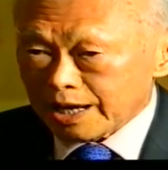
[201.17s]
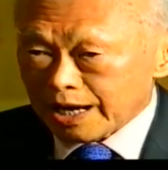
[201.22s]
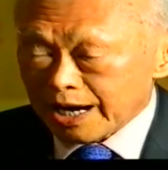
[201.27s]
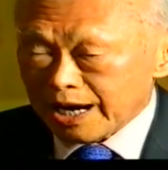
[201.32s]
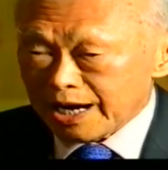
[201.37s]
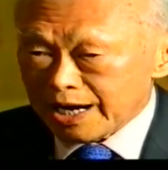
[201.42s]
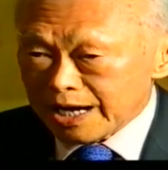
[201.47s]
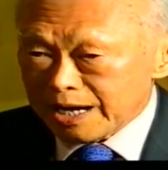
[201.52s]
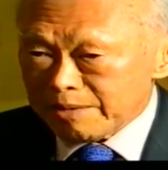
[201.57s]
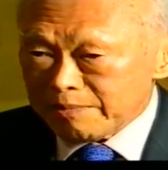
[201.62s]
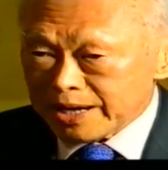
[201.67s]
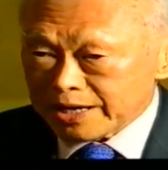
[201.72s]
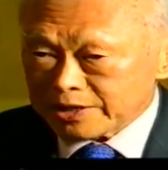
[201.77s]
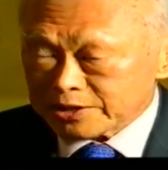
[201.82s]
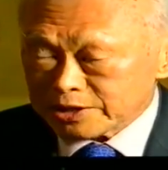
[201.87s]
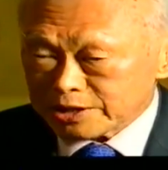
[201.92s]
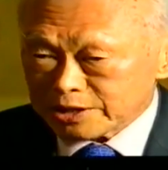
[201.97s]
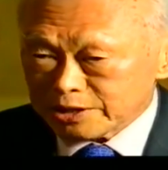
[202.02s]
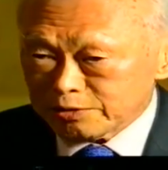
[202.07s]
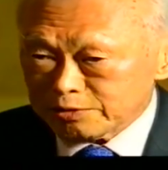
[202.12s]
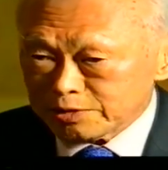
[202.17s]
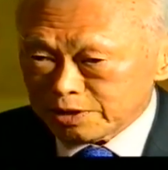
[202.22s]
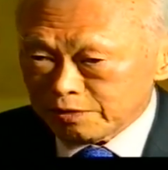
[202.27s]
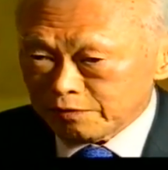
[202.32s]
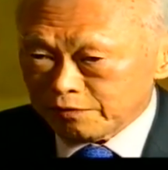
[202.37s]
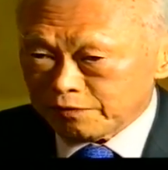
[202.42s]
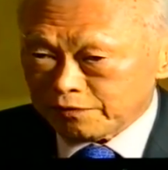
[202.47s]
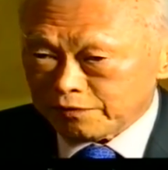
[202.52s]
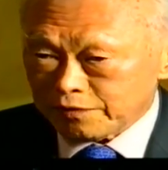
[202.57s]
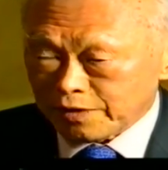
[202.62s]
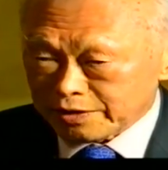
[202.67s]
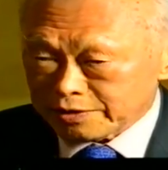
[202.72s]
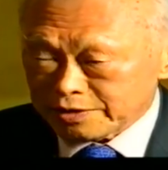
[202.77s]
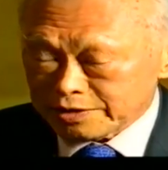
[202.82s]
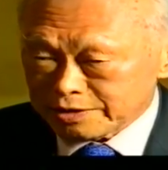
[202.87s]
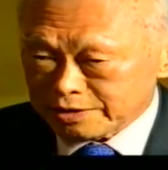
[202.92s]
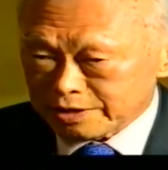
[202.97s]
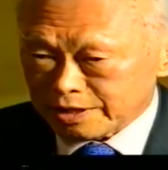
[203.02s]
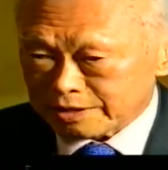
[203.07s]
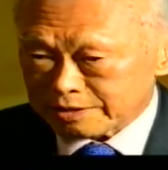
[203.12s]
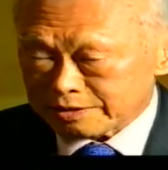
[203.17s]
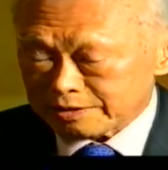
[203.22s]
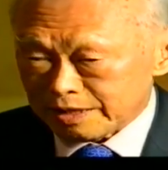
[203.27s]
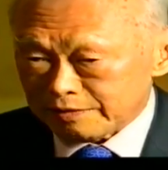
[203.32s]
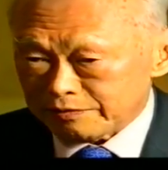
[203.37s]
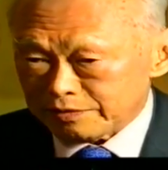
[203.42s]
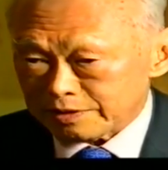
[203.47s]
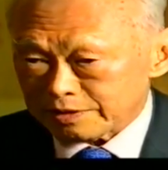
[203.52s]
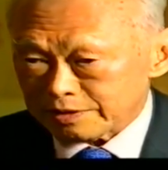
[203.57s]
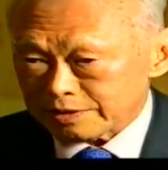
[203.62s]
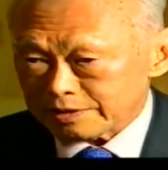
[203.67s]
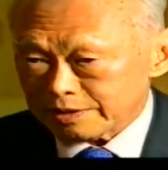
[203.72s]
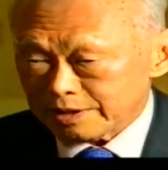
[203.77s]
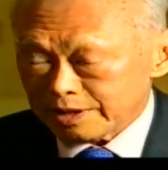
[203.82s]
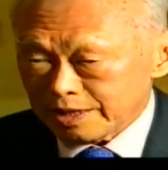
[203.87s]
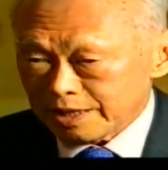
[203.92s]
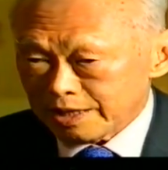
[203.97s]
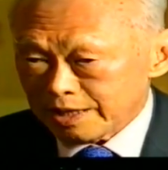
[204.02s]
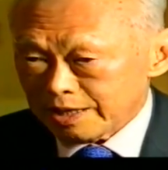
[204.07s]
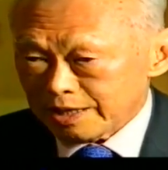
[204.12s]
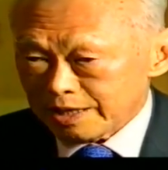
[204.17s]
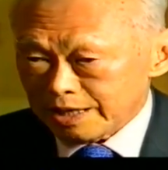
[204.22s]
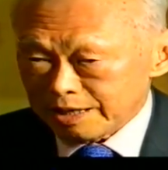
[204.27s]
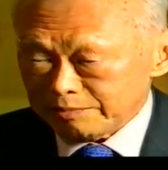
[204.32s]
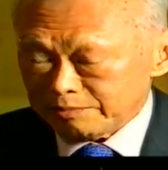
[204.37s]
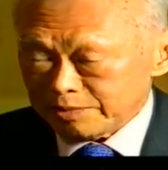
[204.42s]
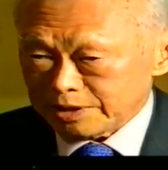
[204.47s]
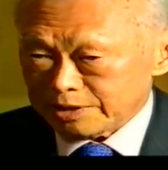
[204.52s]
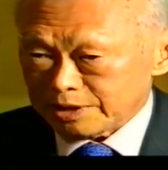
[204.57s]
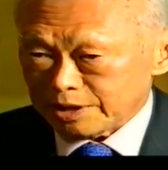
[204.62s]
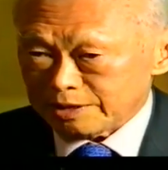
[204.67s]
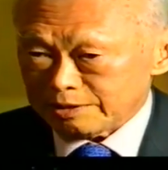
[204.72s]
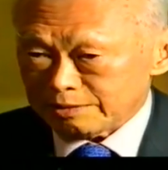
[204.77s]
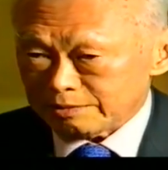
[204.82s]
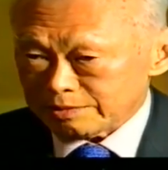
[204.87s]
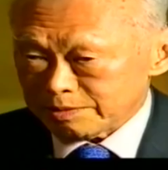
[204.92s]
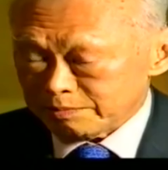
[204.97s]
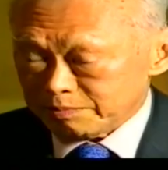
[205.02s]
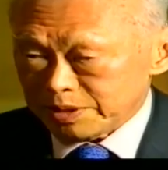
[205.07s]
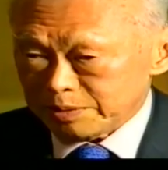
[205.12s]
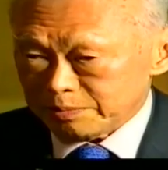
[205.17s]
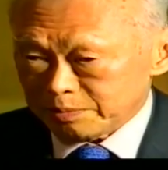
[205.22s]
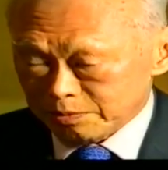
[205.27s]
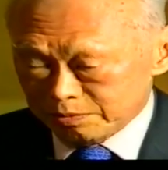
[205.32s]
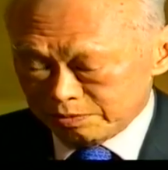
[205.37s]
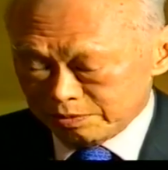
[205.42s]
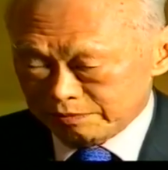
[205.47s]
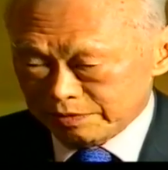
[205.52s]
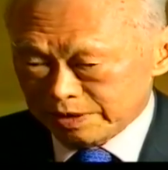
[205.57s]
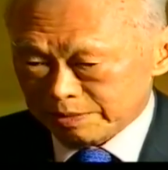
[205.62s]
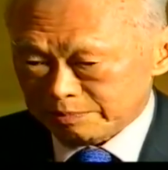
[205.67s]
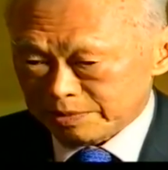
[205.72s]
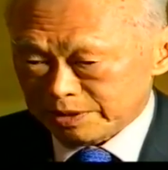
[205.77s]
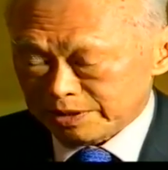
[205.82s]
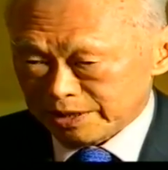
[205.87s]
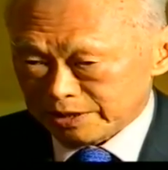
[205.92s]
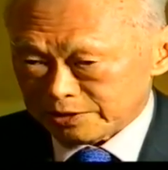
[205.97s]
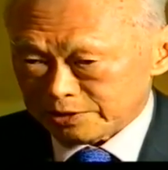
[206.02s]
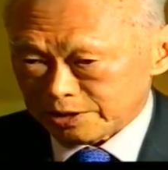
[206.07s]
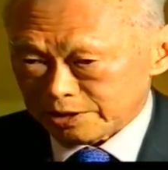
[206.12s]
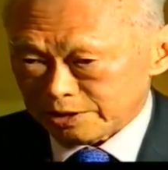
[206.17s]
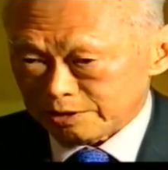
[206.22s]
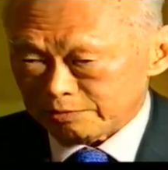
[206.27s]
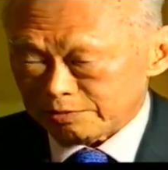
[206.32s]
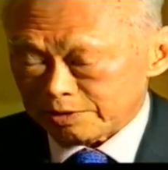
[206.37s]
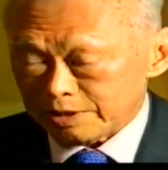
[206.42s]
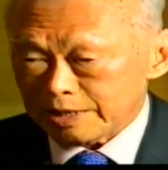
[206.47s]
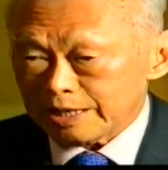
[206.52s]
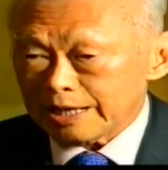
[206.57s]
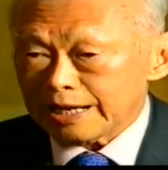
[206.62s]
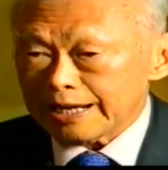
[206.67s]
I am executing foreign drug traffickers. Let me tell you, the people who have been executed.